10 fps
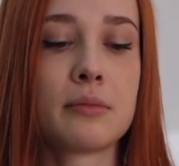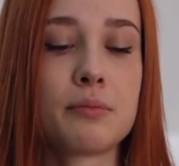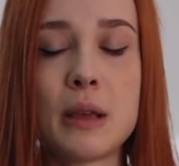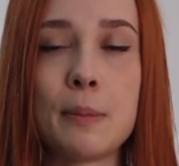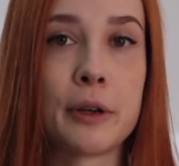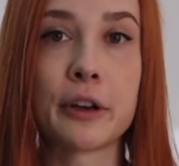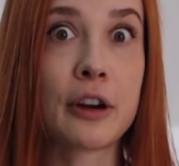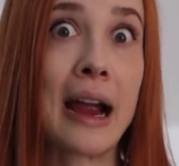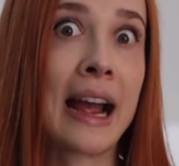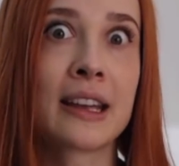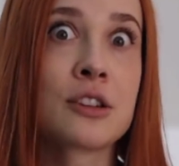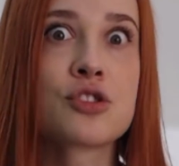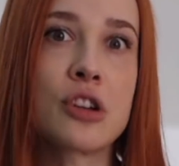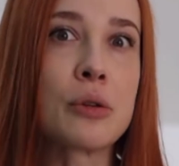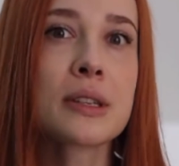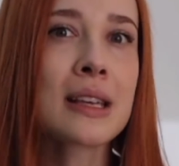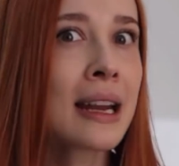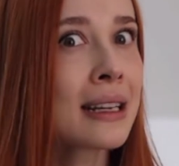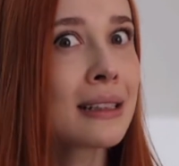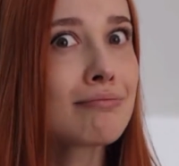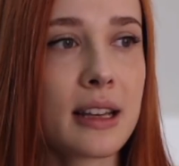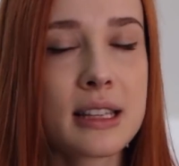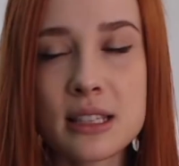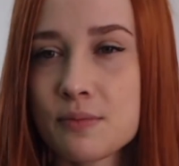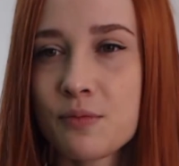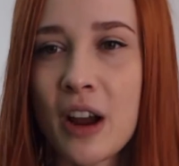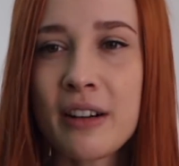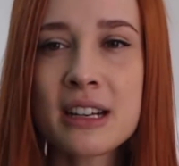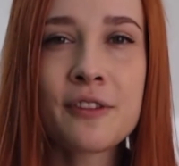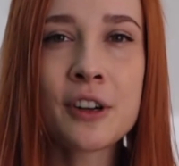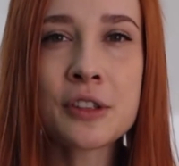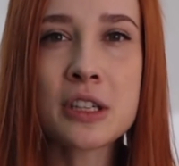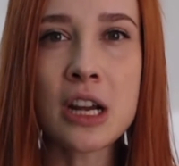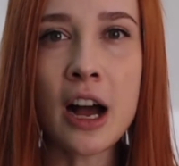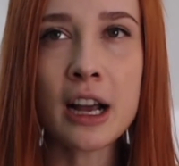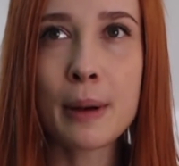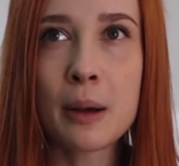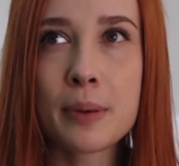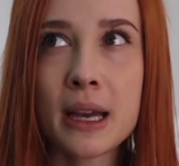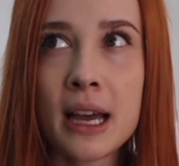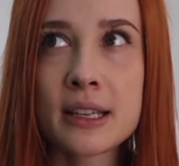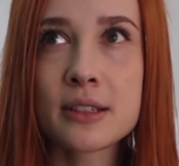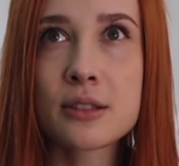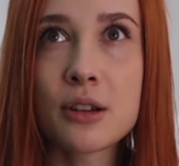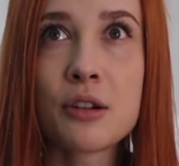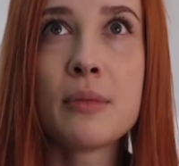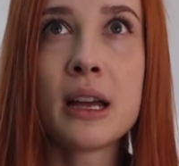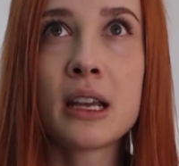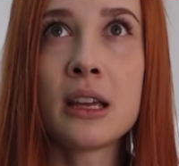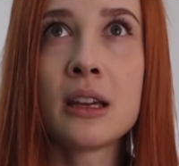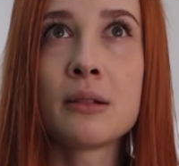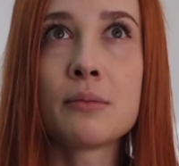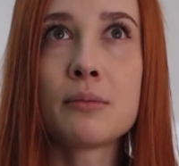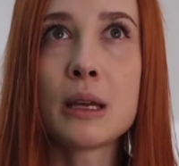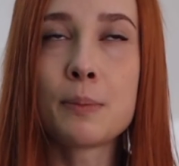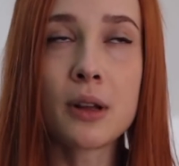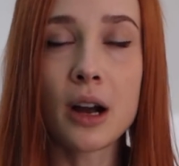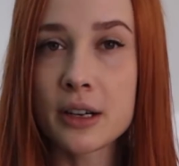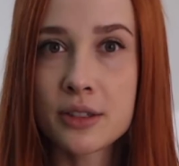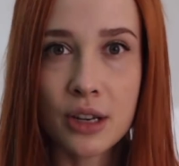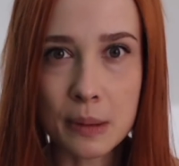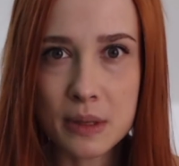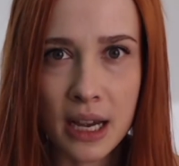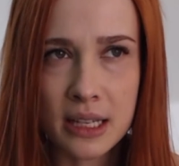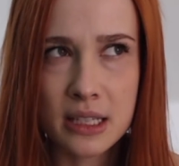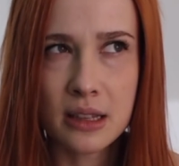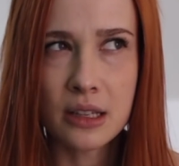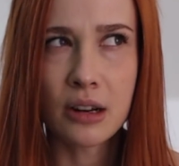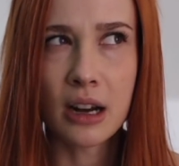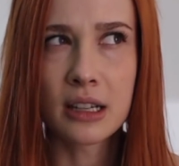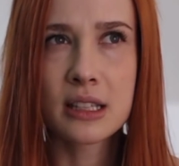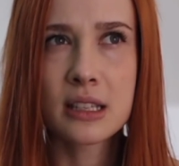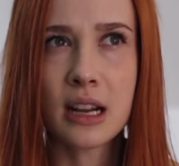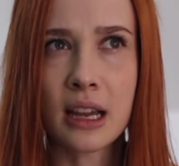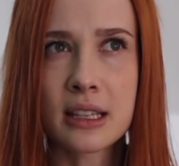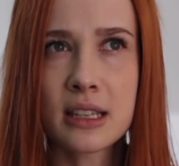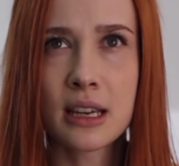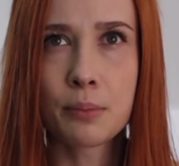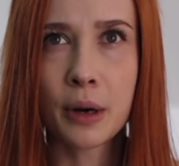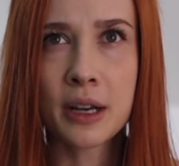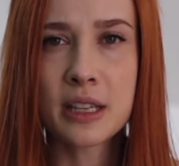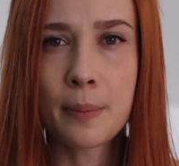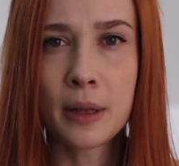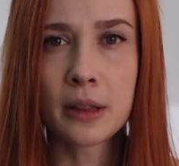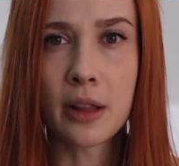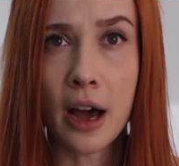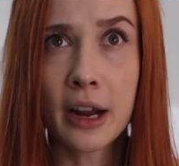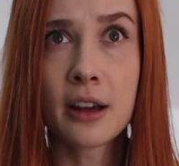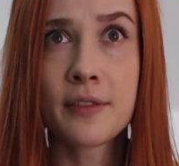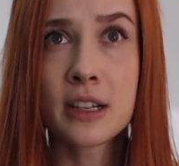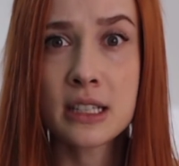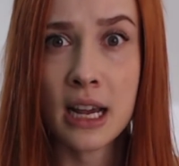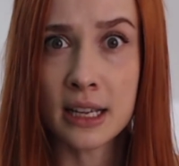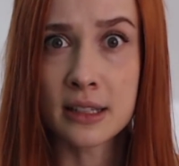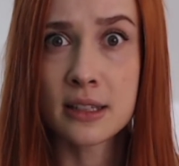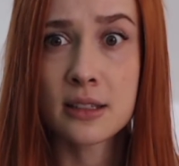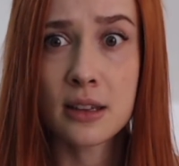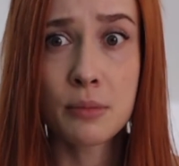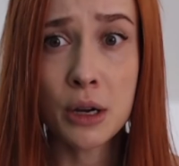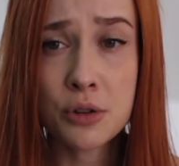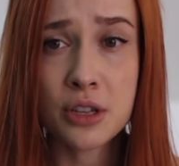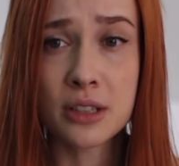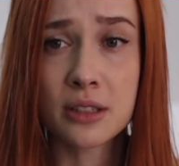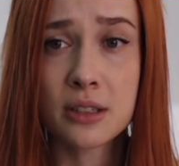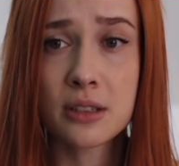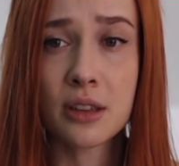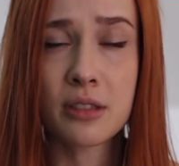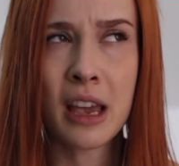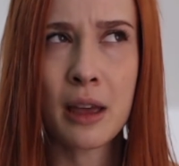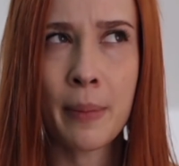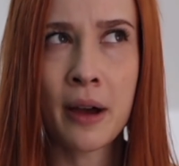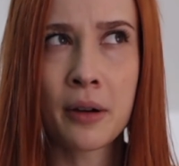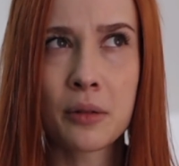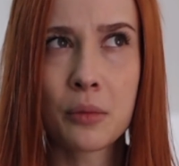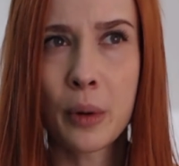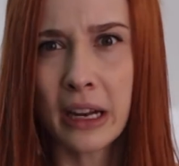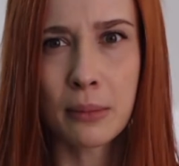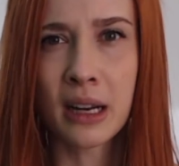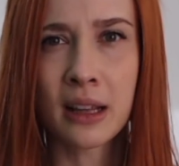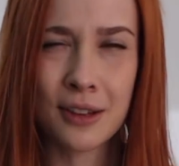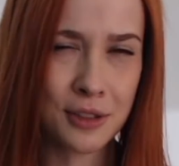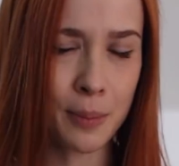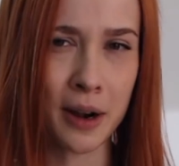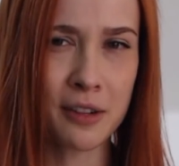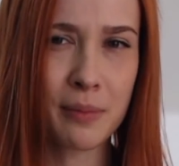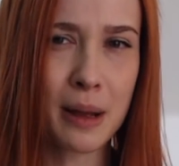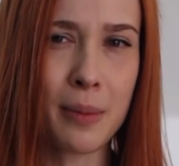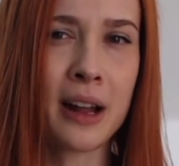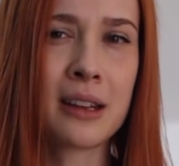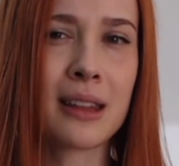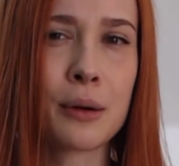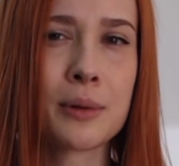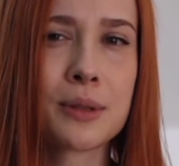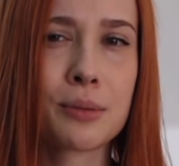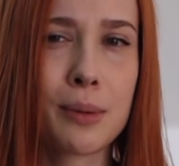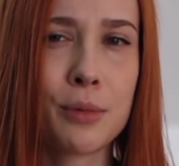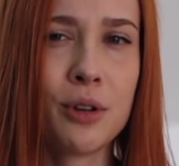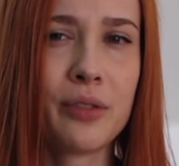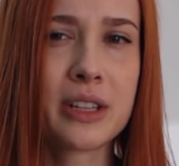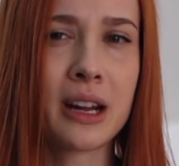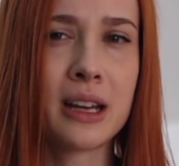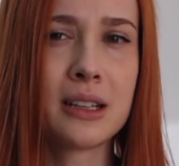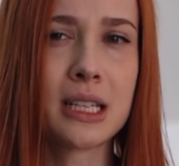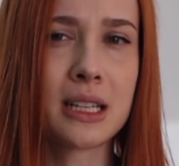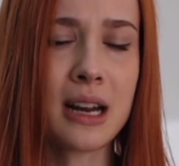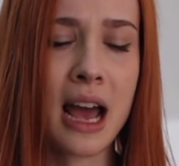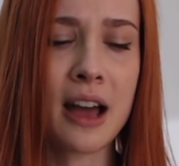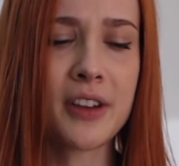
people are cracking jokes at it. It's very difficult to talk about because so many people are circumcised in the United States. It brings up a lot of intense emotions to think about, wait a minute, there's a part of my body that was removed and I didn't have